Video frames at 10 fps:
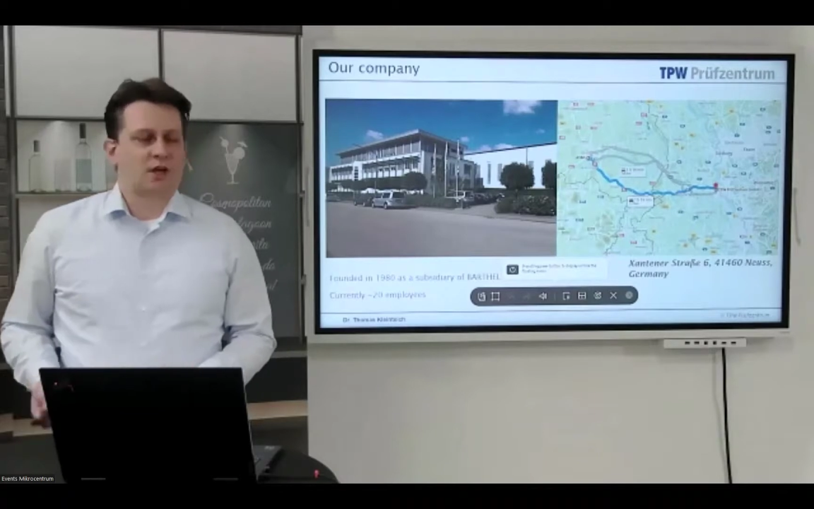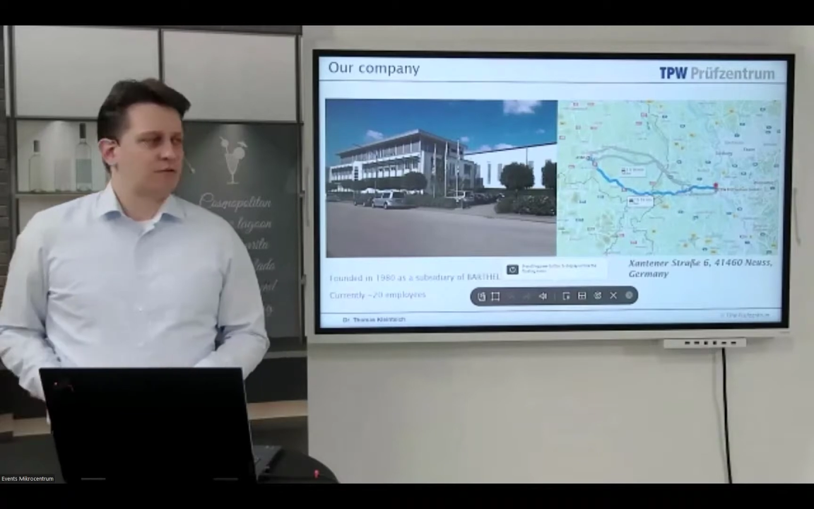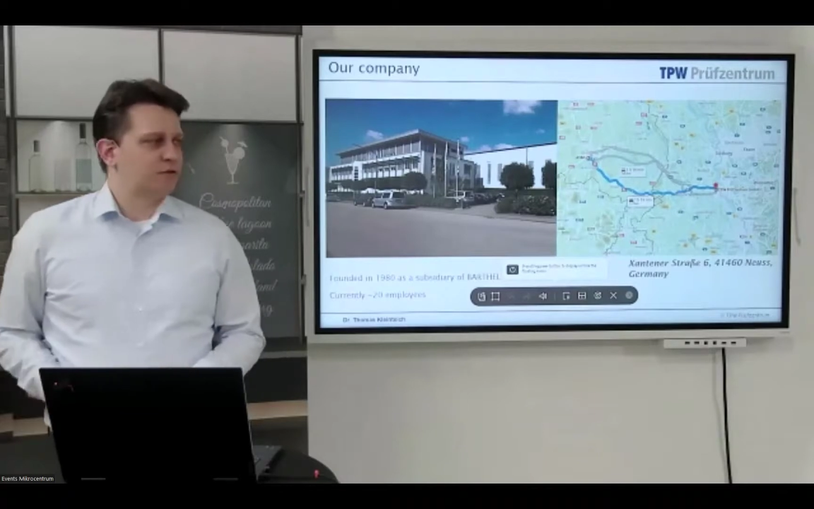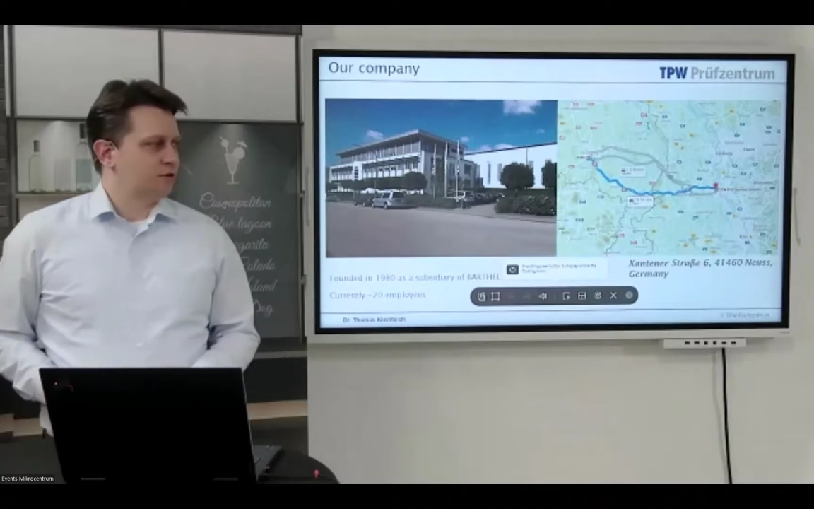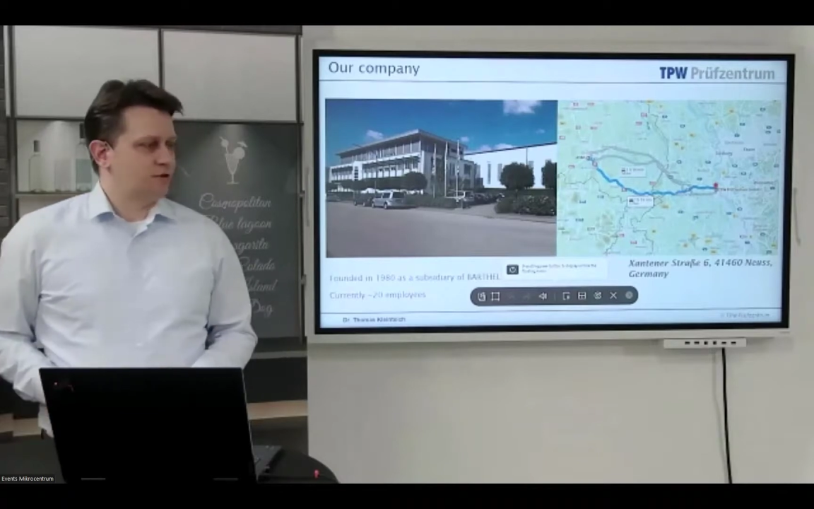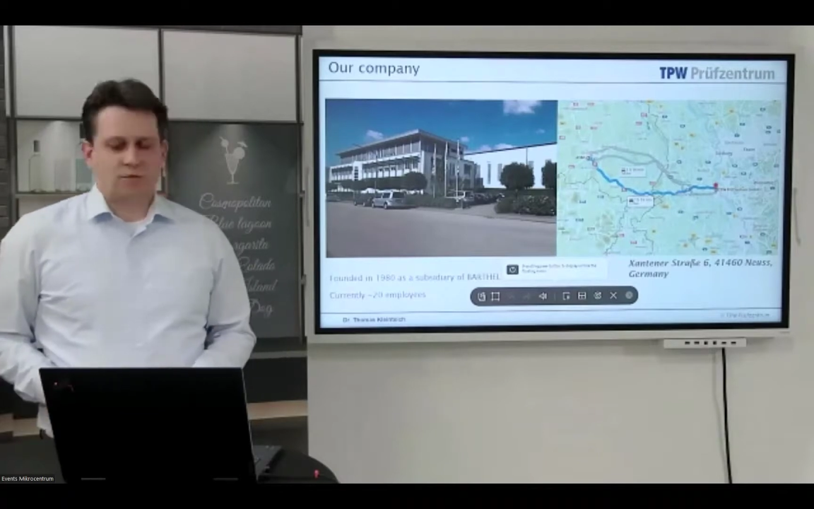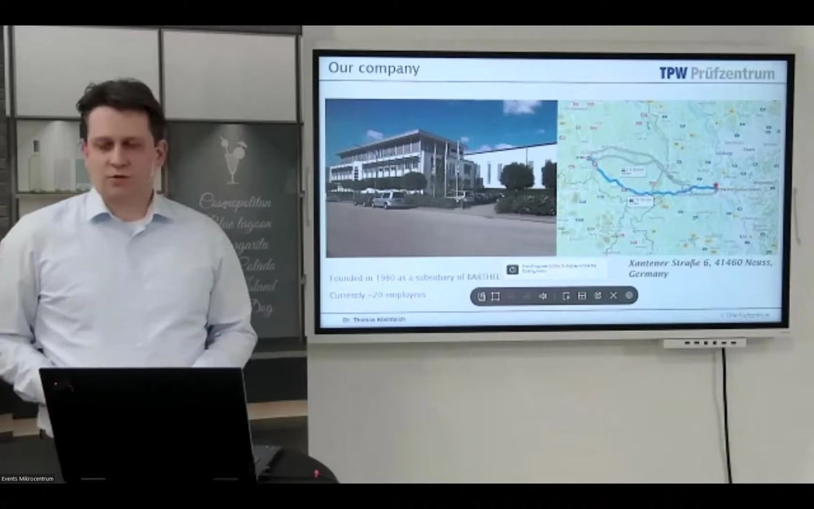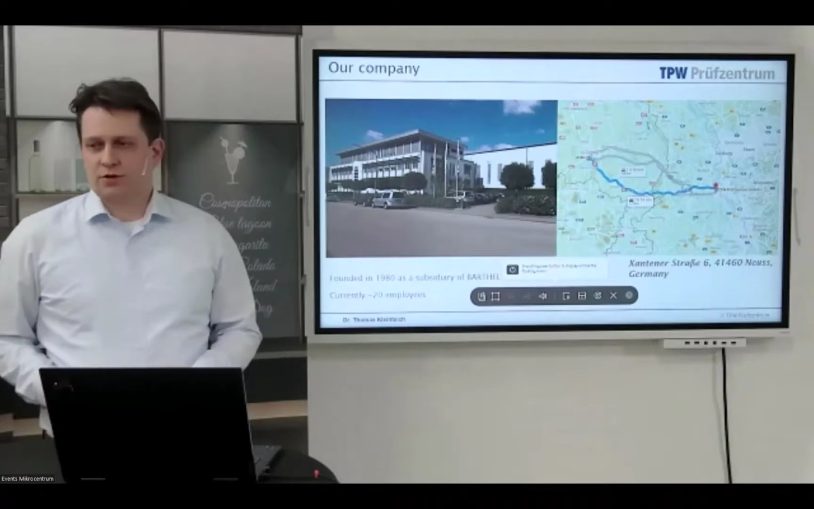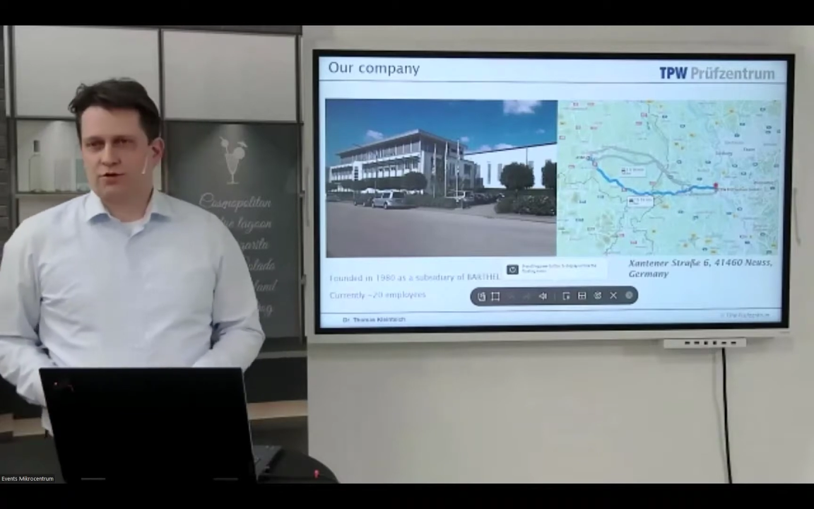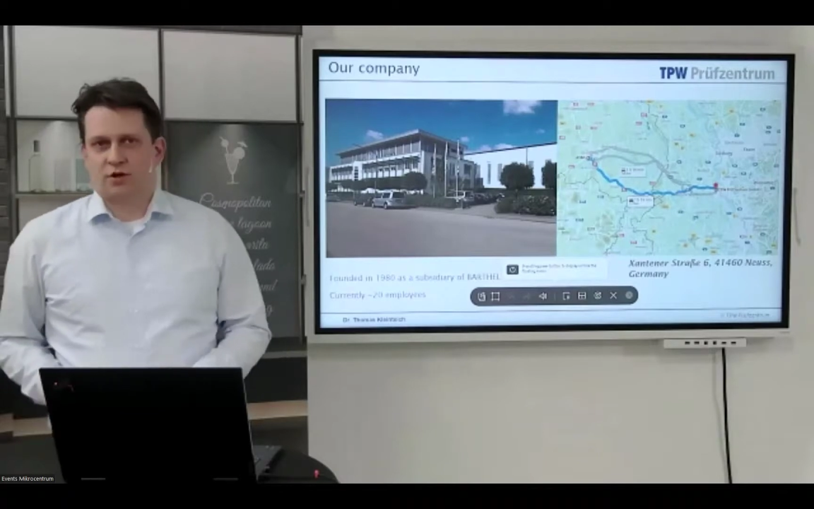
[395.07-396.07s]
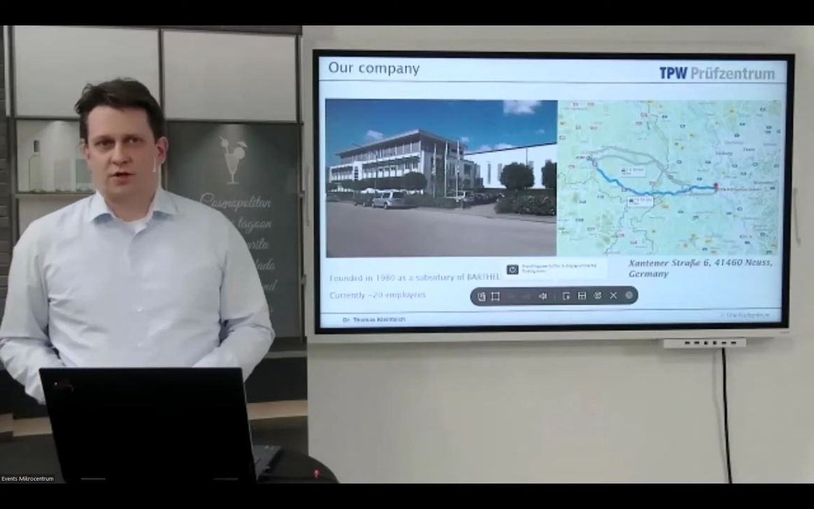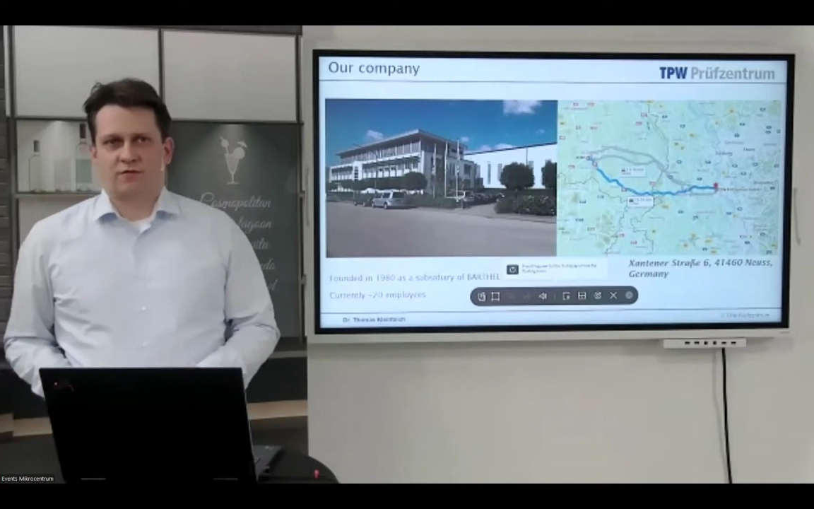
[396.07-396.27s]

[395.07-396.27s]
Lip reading: If you want to try